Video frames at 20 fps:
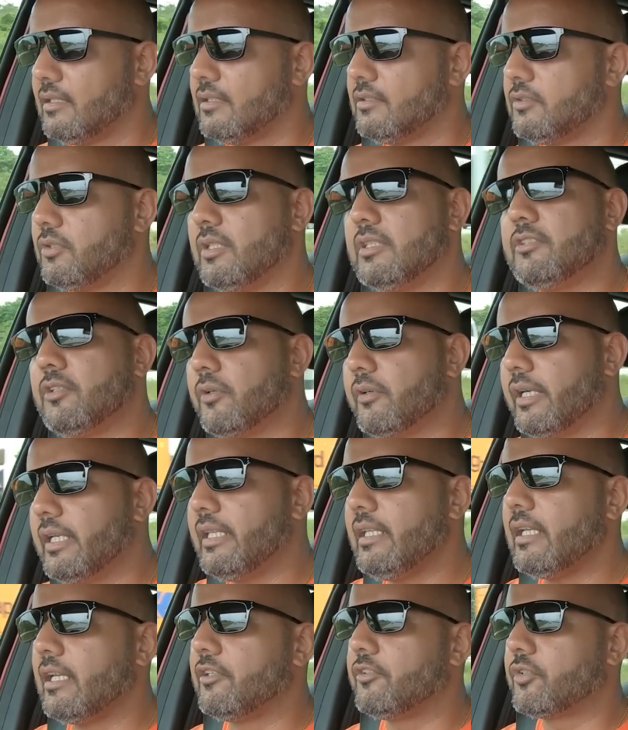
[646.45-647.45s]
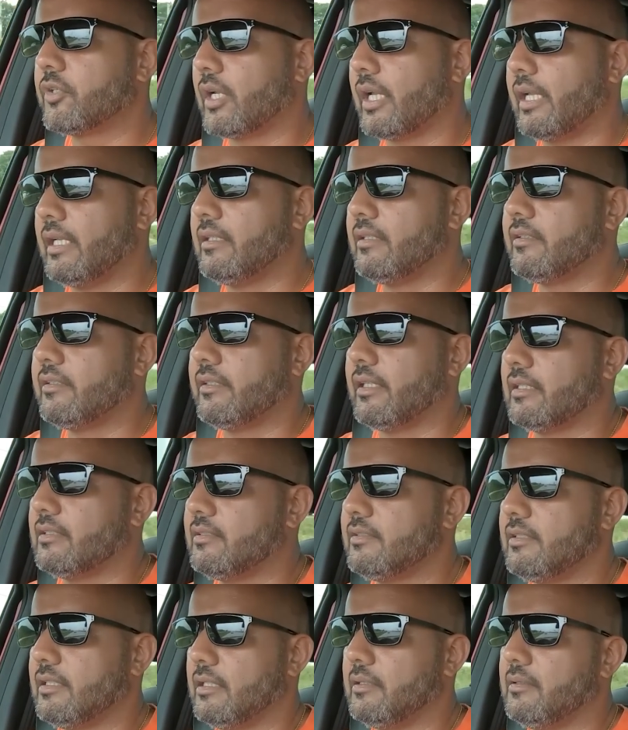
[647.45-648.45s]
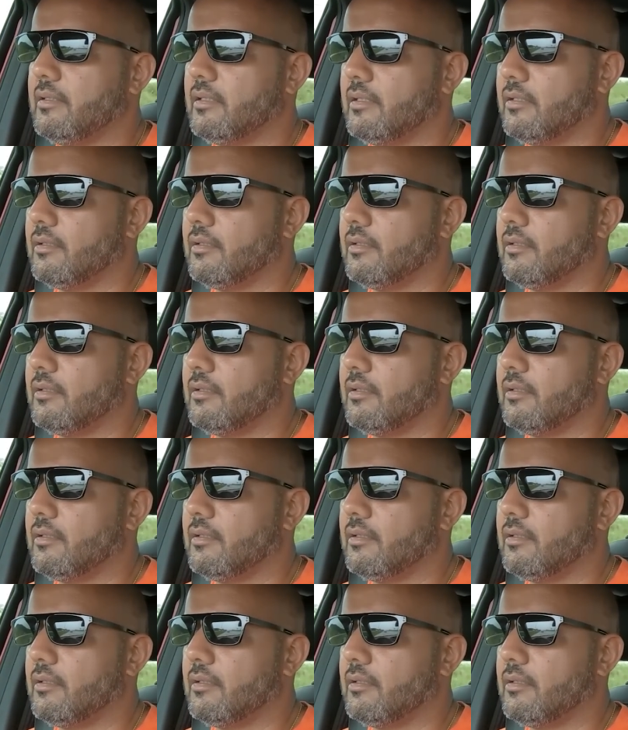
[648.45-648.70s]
So it's already a tried, tested